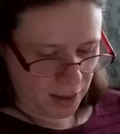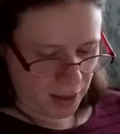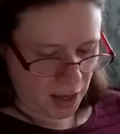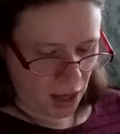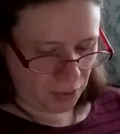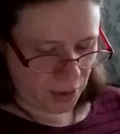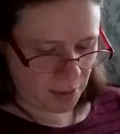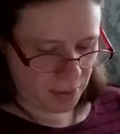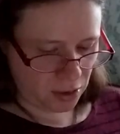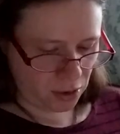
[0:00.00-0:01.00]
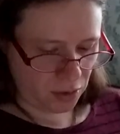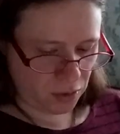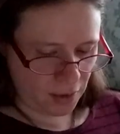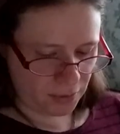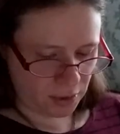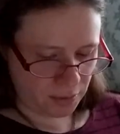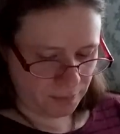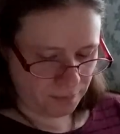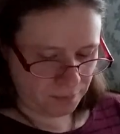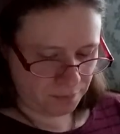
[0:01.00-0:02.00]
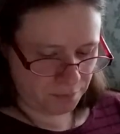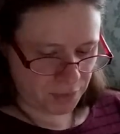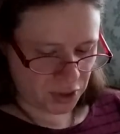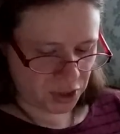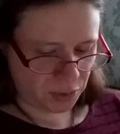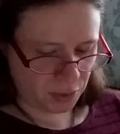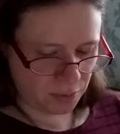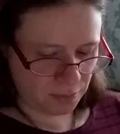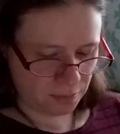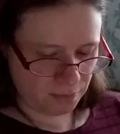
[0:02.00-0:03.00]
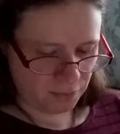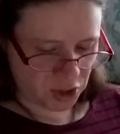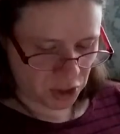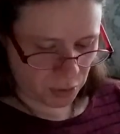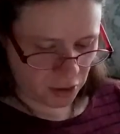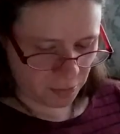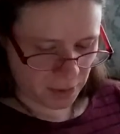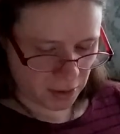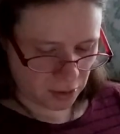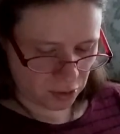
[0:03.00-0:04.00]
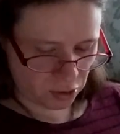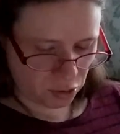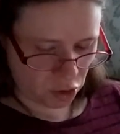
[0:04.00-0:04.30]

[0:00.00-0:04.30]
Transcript: Catherine had been a good lover, but she would have been